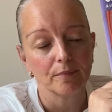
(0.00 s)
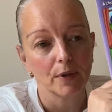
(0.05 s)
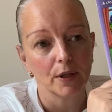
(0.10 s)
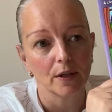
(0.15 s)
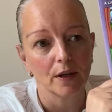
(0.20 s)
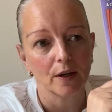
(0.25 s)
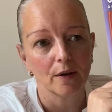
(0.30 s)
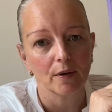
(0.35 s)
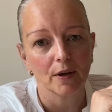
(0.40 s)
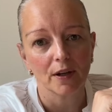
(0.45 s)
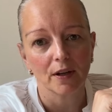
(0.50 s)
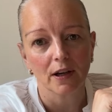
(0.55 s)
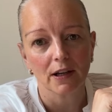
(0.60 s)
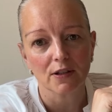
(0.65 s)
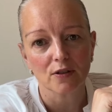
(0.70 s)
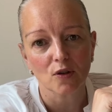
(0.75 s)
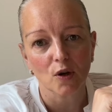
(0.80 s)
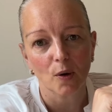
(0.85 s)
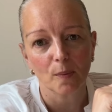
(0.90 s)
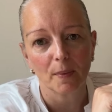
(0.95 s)

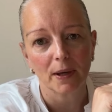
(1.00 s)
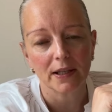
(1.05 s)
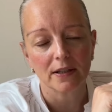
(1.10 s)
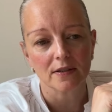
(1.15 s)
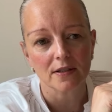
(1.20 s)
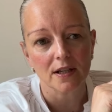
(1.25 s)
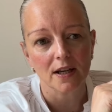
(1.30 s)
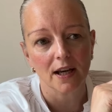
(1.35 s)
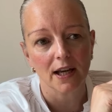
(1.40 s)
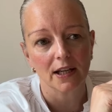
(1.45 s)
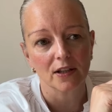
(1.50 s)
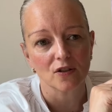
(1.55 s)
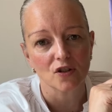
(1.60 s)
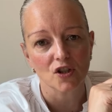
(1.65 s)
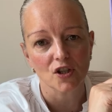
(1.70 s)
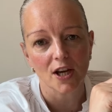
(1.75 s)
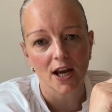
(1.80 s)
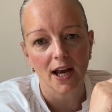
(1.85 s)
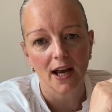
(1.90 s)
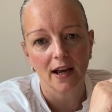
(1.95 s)
nice comment and
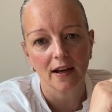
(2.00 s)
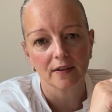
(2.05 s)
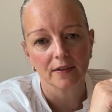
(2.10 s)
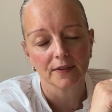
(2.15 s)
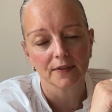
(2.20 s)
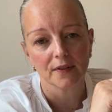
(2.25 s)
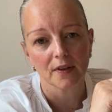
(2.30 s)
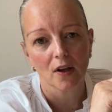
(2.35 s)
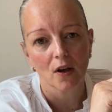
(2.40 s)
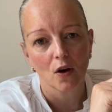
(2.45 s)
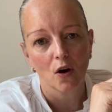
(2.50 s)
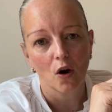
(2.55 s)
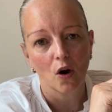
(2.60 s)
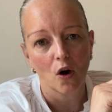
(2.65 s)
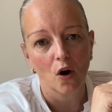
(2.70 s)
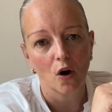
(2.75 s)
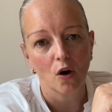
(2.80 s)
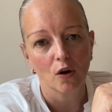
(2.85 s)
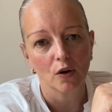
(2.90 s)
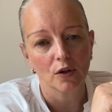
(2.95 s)
share
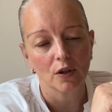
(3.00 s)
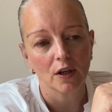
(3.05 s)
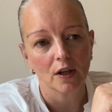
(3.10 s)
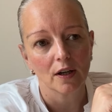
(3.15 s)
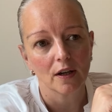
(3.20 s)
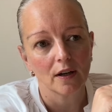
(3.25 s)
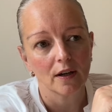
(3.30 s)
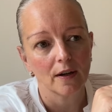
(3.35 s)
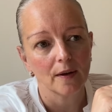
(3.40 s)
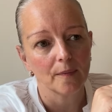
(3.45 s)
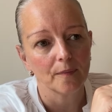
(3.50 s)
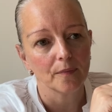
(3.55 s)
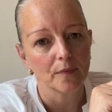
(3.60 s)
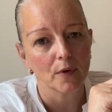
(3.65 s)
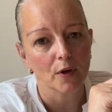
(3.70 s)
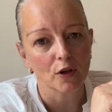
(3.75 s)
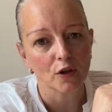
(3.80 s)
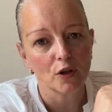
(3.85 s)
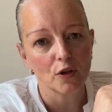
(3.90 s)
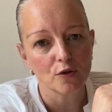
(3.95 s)
on
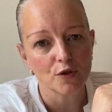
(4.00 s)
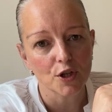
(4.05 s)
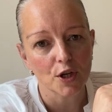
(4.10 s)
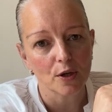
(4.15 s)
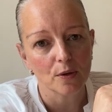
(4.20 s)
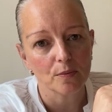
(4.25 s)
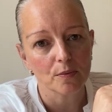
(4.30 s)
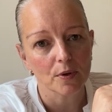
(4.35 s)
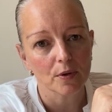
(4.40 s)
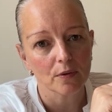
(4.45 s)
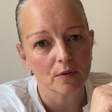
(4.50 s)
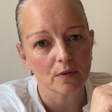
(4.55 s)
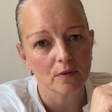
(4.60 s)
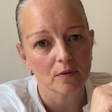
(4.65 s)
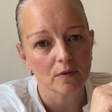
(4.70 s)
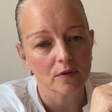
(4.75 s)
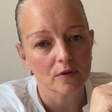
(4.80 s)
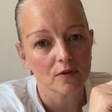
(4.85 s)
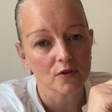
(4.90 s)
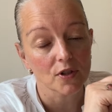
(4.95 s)
YouTube.
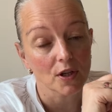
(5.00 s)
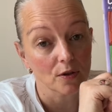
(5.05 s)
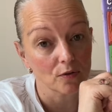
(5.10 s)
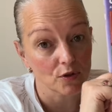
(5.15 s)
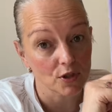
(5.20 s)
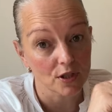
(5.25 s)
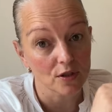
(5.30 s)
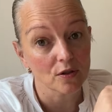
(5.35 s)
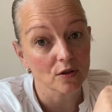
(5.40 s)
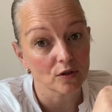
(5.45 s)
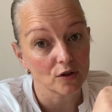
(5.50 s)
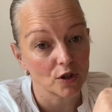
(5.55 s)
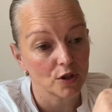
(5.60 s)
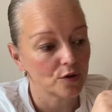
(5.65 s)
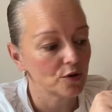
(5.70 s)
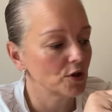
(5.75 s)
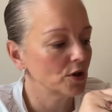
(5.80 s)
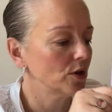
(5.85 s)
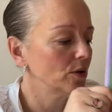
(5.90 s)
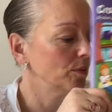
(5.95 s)
So just on
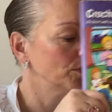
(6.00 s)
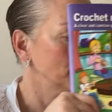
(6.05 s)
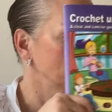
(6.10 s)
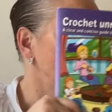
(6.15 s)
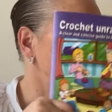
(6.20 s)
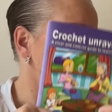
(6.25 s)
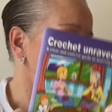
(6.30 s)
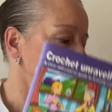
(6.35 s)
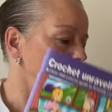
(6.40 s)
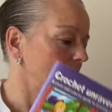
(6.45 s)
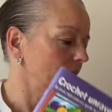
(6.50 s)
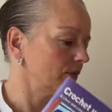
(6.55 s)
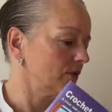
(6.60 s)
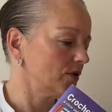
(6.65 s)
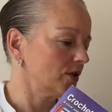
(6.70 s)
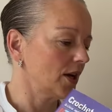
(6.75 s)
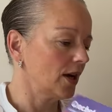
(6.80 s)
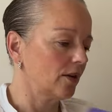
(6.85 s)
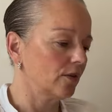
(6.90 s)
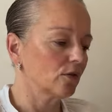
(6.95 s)
YouTube.
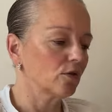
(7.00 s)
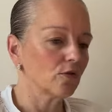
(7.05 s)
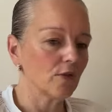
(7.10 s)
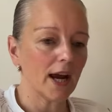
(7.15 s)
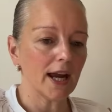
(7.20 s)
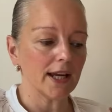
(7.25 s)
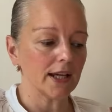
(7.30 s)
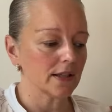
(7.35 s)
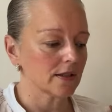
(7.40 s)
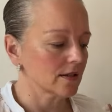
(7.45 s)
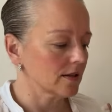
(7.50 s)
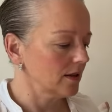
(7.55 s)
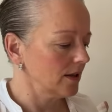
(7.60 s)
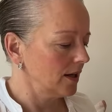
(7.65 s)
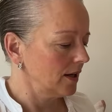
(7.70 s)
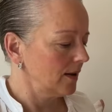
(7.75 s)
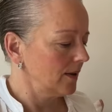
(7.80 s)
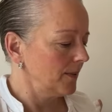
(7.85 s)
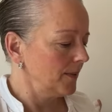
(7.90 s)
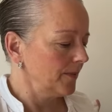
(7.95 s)
So great.
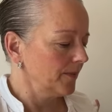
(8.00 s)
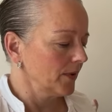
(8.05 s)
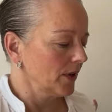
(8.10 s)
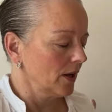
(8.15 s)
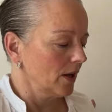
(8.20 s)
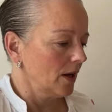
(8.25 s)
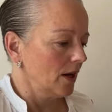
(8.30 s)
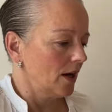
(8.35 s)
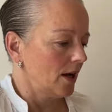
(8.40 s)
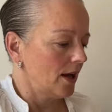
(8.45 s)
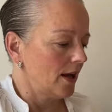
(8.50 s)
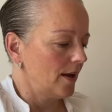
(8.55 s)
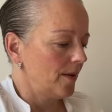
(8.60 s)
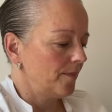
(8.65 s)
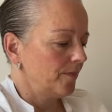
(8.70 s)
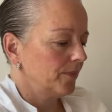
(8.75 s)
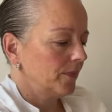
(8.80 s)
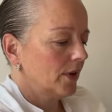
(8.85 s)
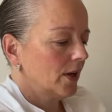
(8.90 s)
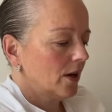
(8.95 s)

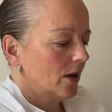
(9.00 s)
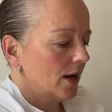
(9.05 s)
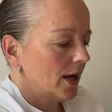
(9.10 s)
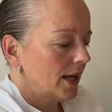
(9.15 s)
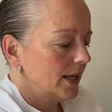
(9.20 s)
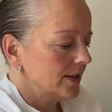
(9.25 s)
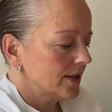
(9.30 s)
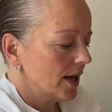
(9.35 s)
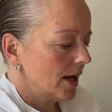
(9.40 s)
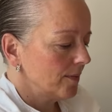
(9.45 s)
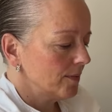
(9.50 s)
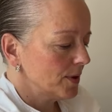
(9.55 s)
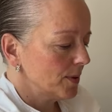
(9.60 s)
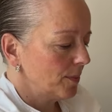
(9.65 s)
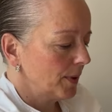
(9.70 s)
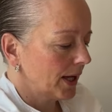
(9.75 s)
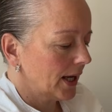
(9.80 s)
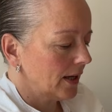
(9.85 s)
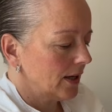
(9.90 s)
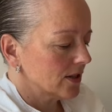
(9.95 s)
In terms
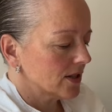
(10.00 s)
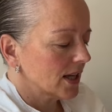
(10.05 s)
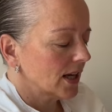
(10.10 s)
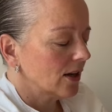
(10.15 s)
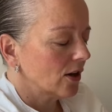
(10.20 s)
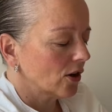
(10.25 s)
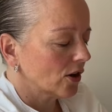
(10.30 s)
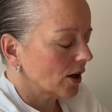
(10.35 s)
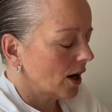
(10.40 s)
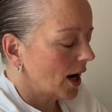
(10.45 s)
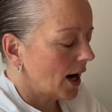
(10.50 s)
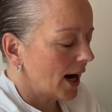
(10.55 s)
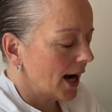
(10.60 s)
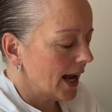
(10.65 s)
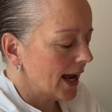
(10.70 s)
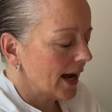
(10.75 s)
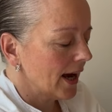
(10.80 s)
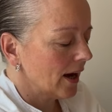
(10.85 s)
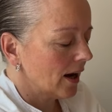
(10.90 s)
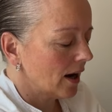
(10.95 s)
of beginners, look,
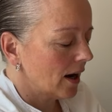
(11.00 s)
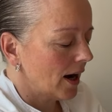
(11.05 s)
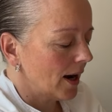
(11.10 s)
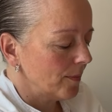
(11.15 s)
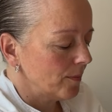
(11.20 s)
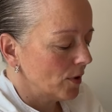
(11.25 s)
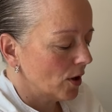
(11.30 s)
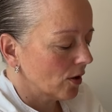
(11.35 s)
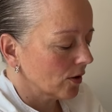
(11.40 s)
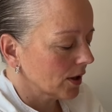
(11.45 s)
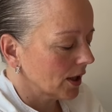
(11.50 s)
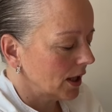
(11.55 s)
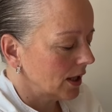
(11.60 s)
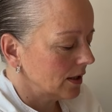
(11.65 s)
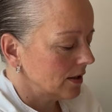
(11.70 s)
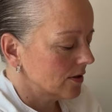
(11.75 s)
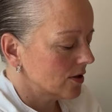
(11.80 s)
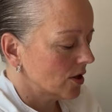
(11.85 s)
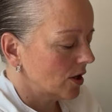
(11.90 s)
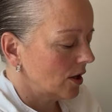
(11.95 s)
I'm not
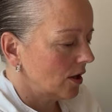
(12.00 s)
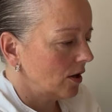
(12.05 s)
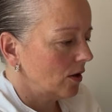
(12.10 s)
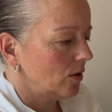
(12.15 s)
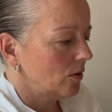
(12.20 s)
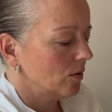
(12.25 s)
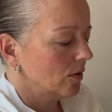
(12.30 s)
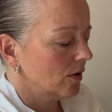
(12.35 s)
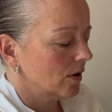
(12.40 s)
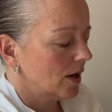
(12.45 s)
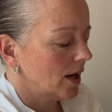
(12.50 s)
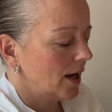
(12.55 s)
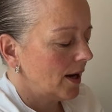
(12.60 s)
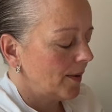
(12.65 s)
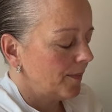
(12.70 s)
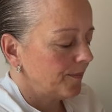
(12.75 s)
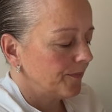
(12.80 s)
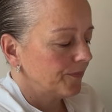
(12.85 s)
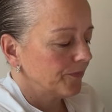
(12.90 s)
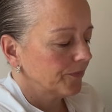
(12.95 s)
going to,
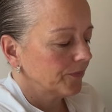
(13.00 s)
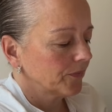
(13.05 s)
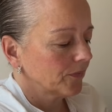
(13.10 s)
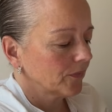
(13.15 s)
can't